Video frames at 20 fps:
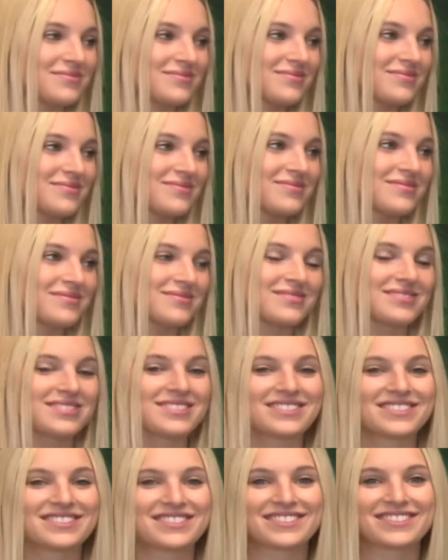
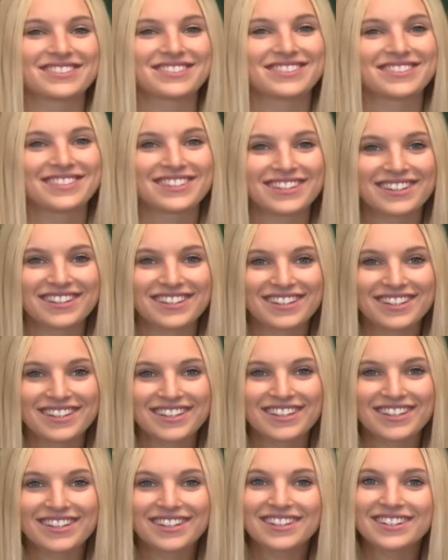
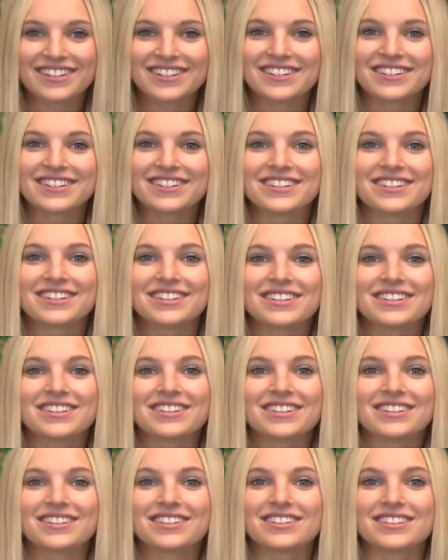
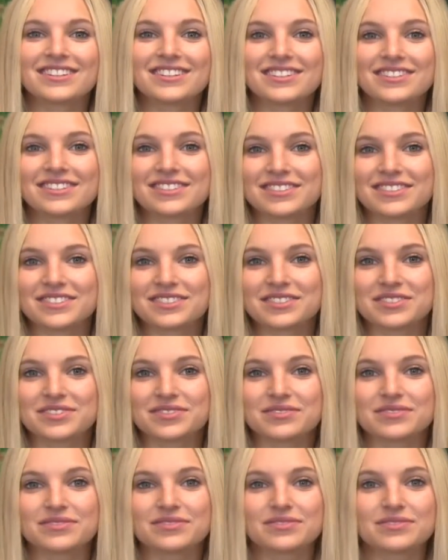
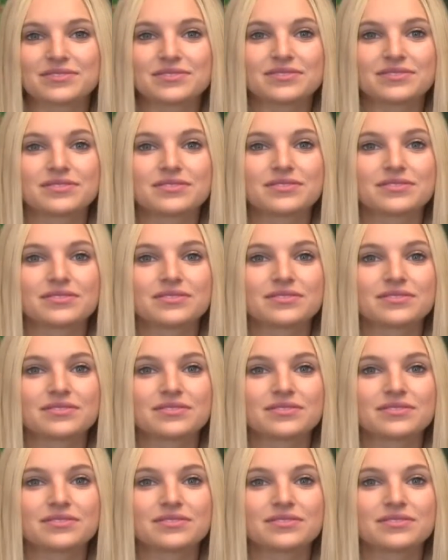This person isn't speaking.